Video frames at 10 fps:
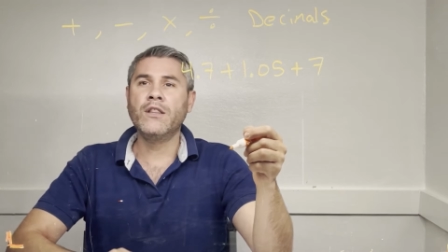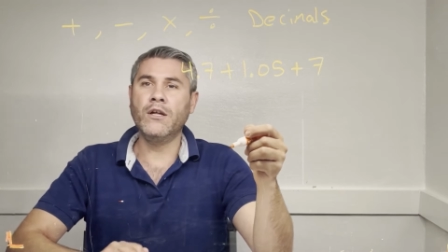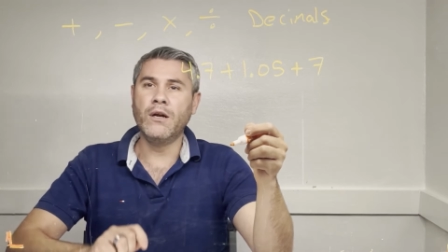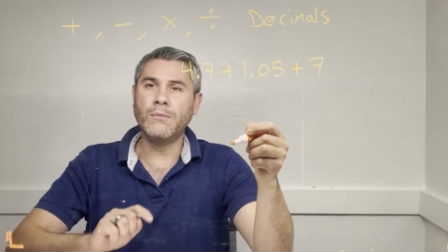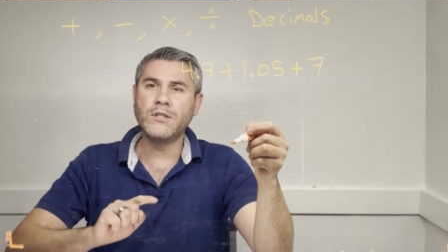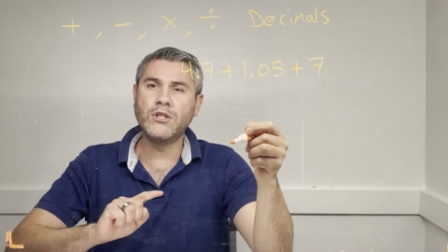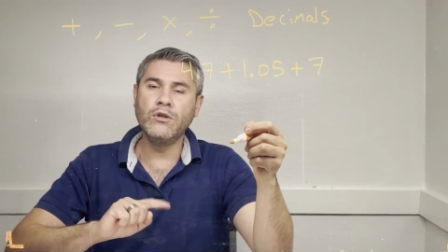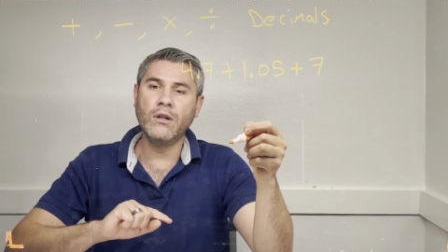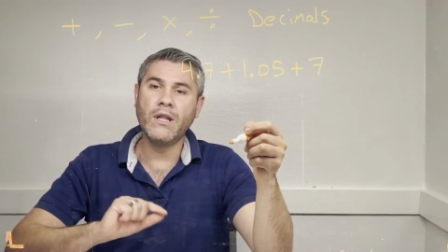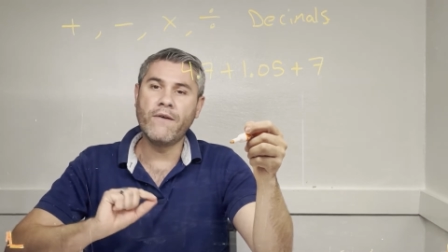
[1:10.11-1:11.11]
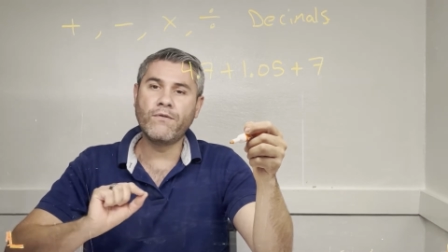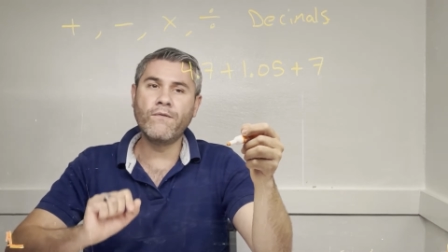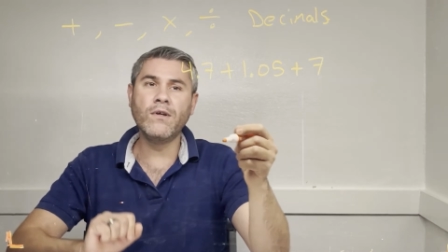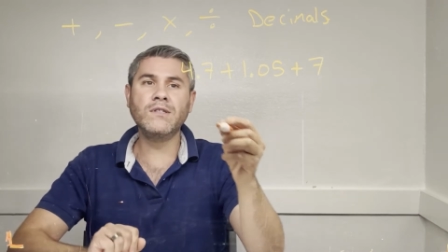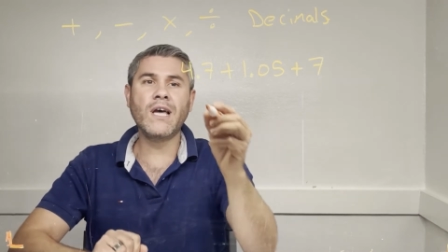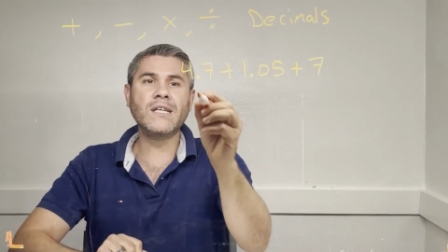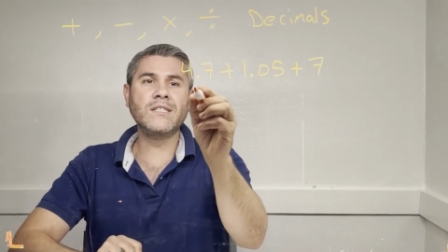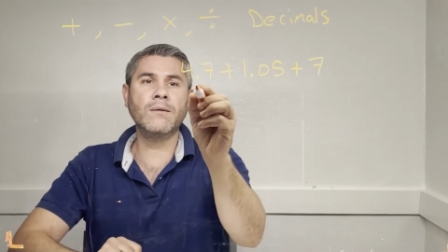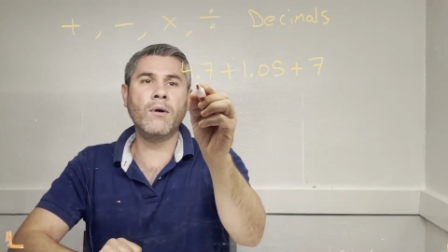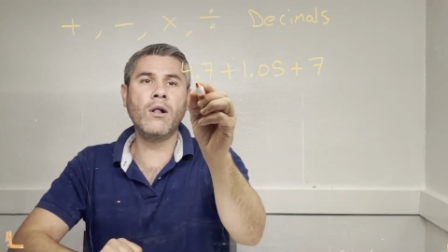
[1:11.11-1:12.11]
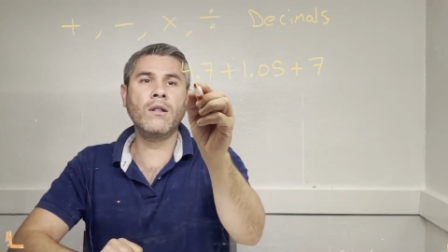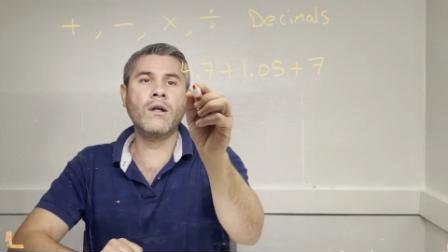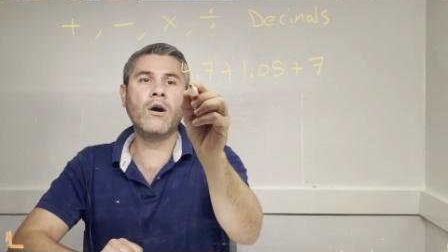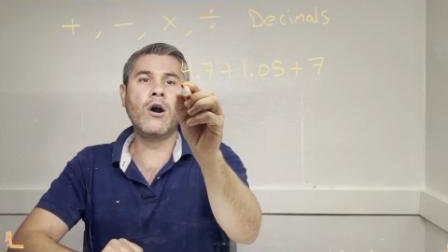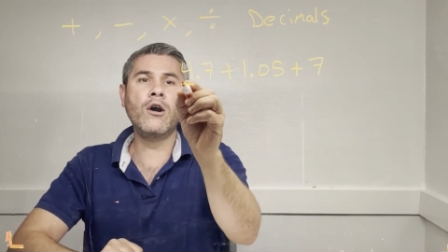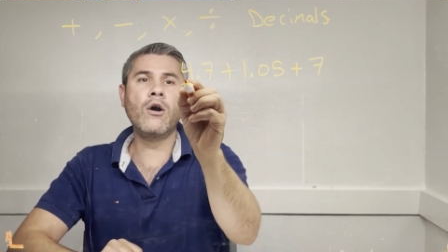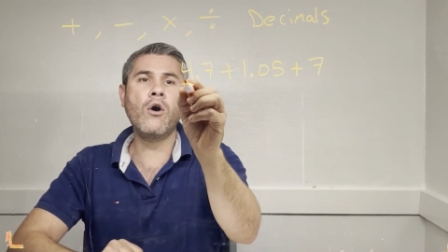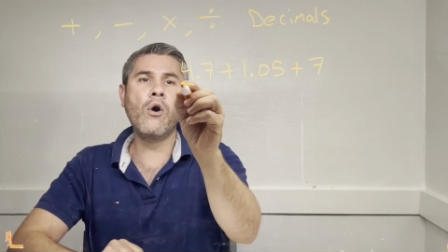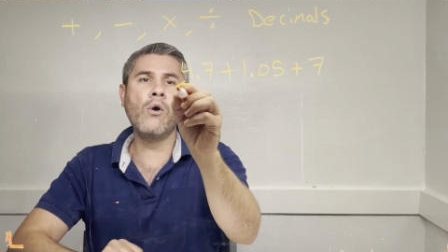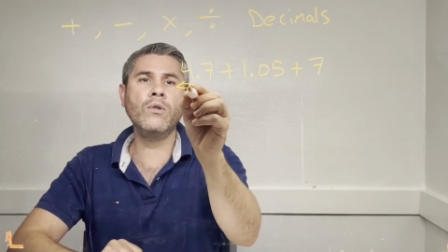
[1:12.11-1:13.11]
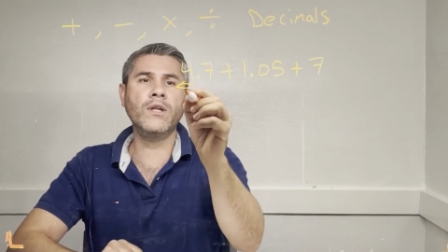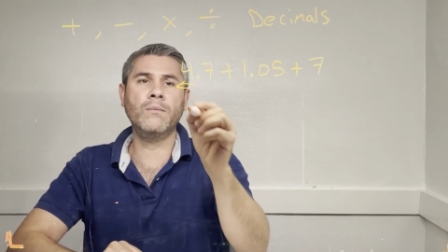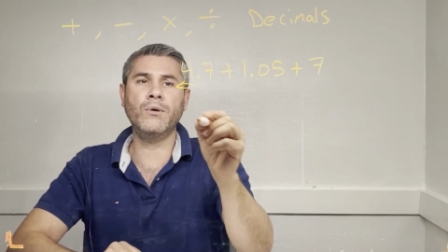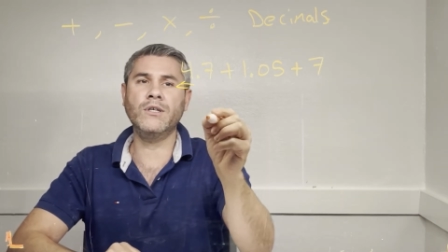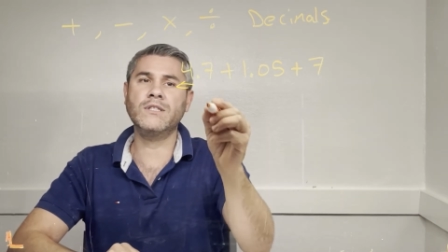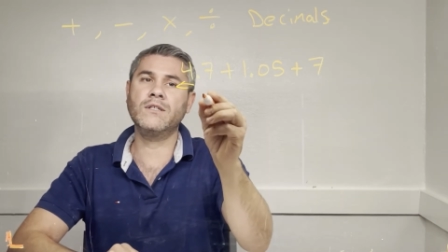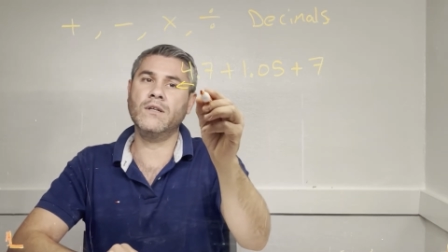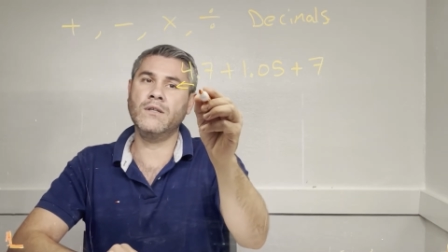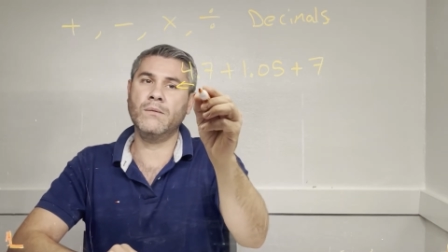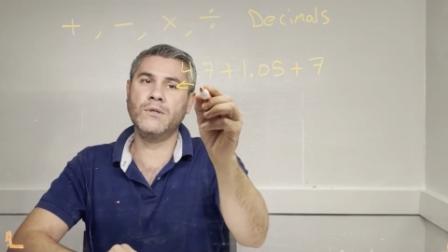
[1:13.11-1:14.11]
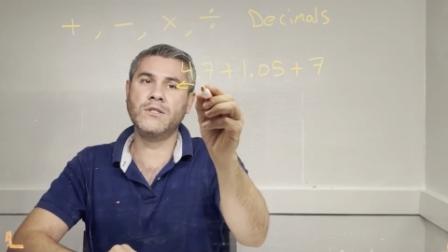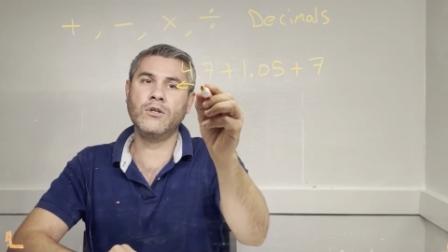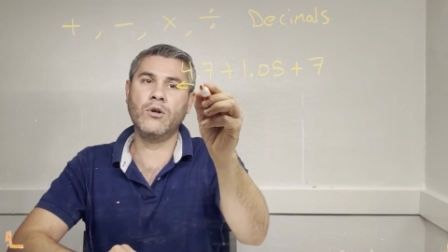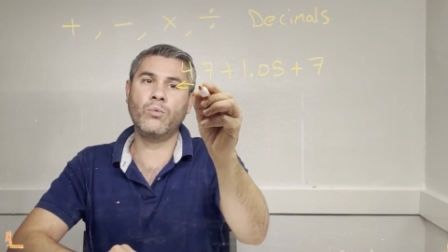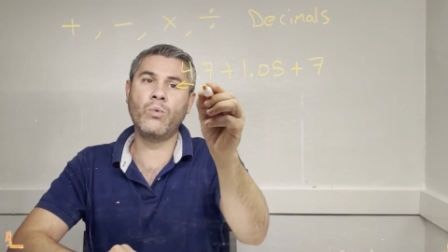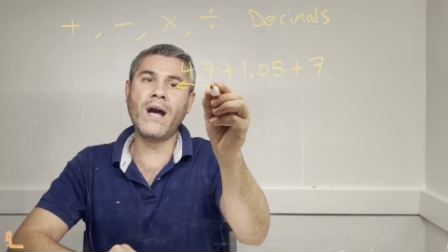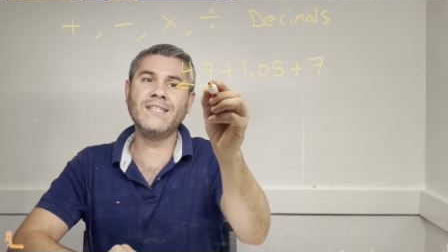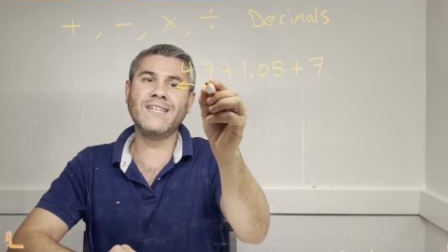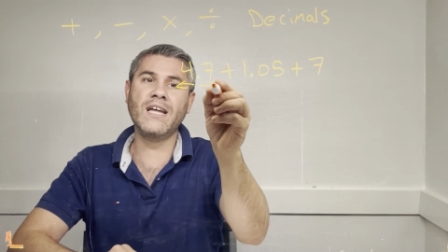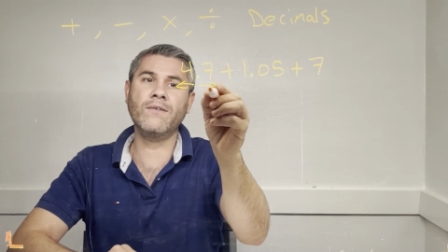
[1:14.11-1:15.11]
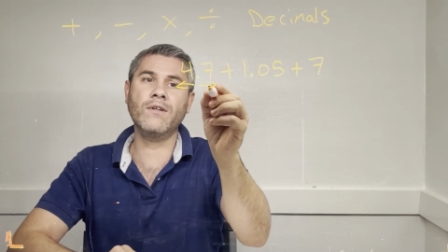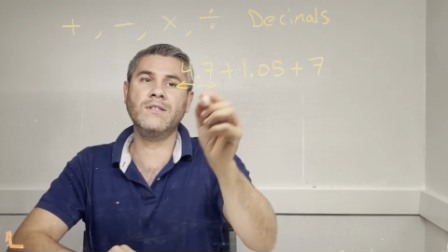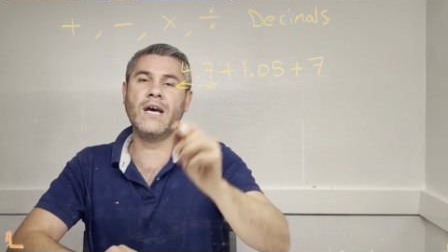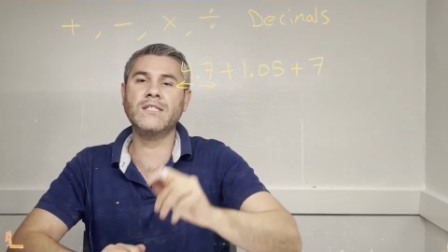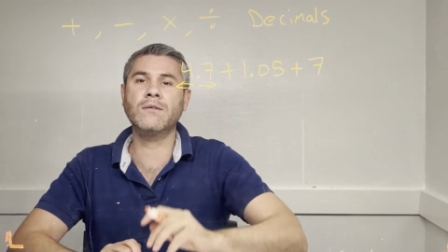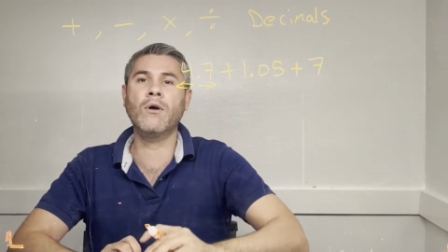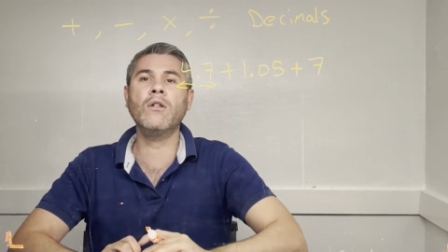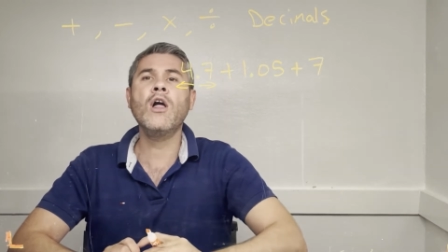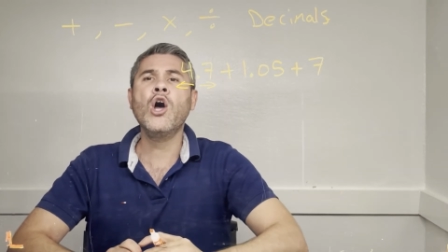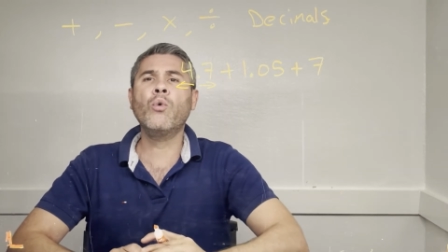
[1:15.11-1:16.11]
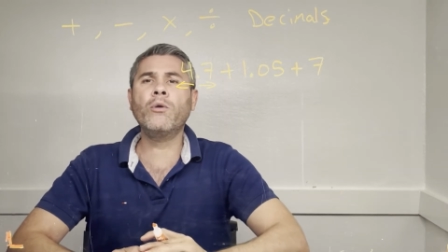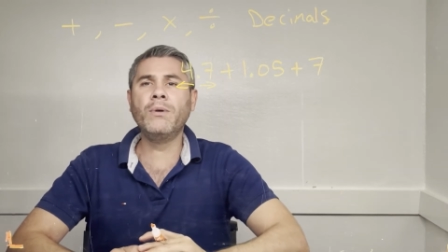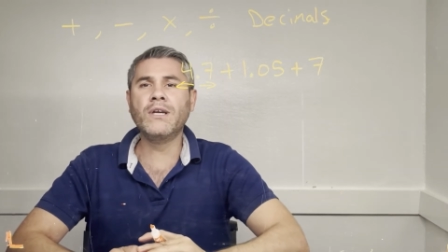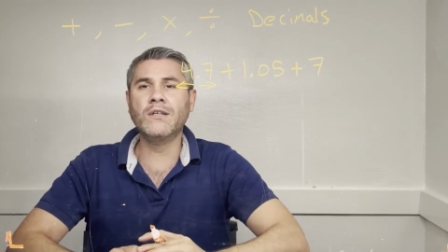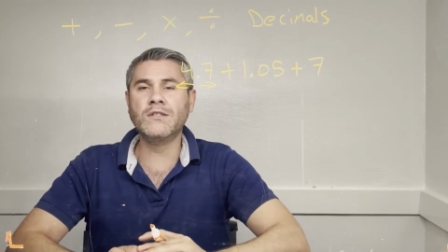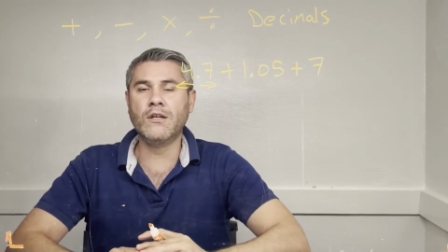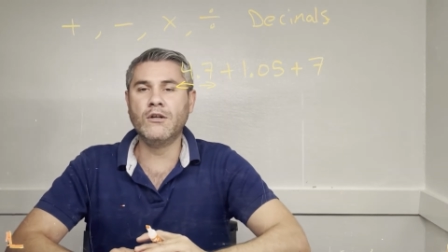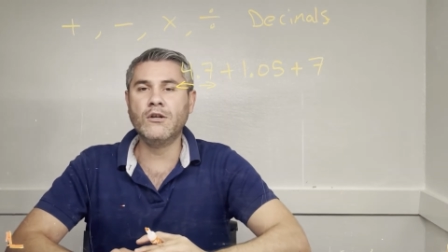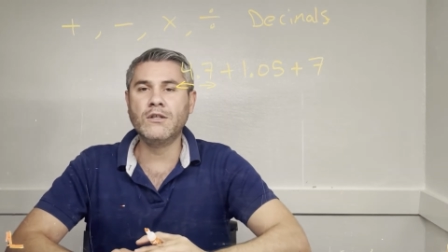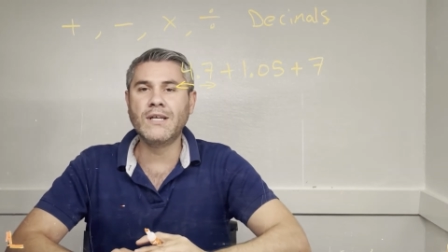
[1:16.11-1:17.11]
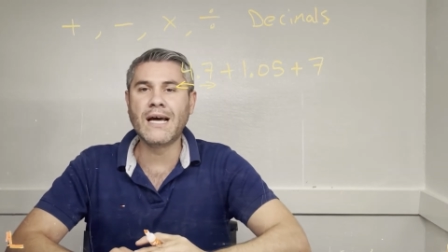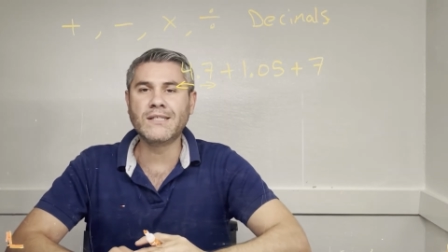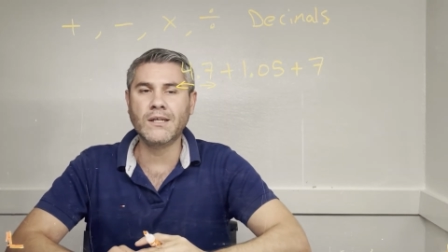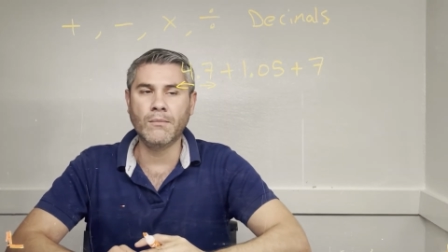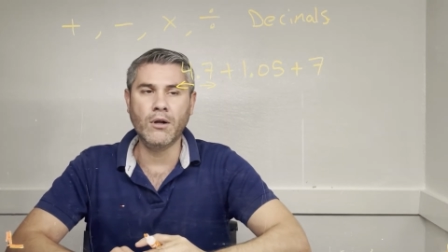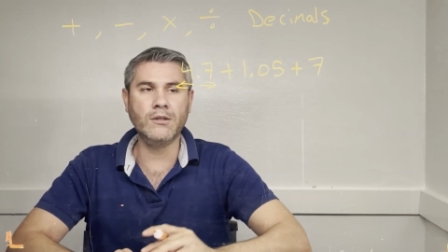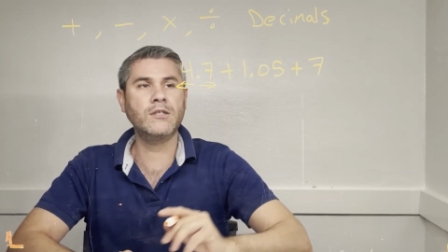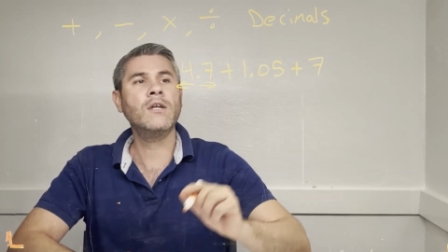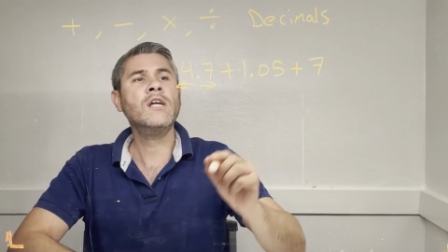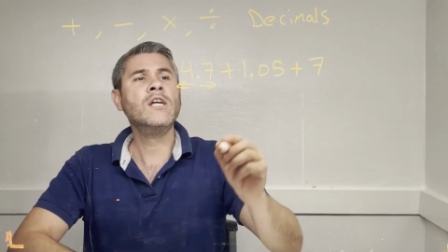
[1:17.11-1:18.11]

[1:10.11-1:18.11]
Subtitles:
The numbers to the left of the decimal are whole numbers. The numbers to the right side of the decimal would be considered your decimals.